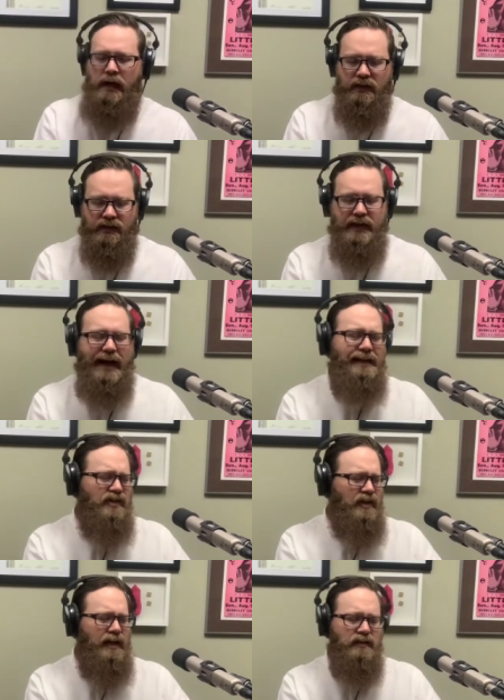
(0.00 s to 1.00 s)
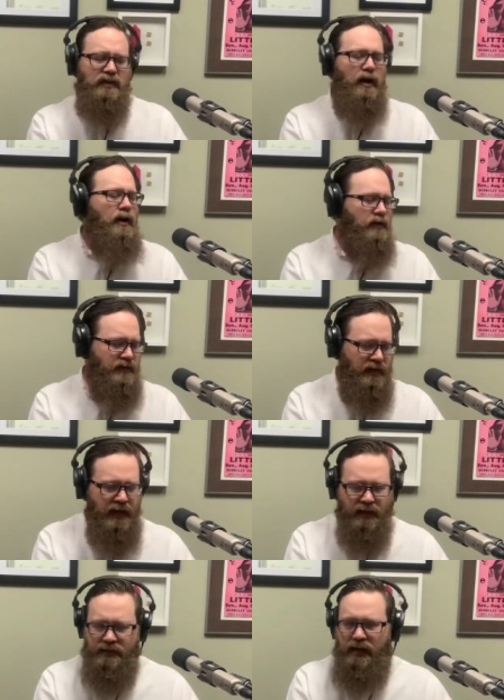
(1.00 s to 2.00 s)
Says she talks
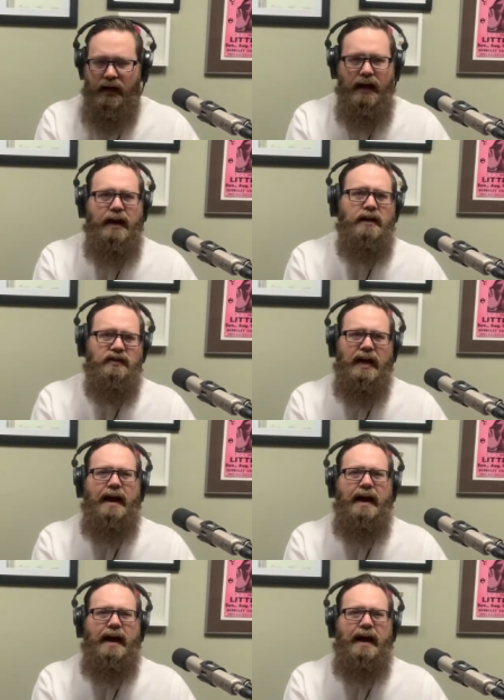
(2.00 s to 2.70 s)
to angels.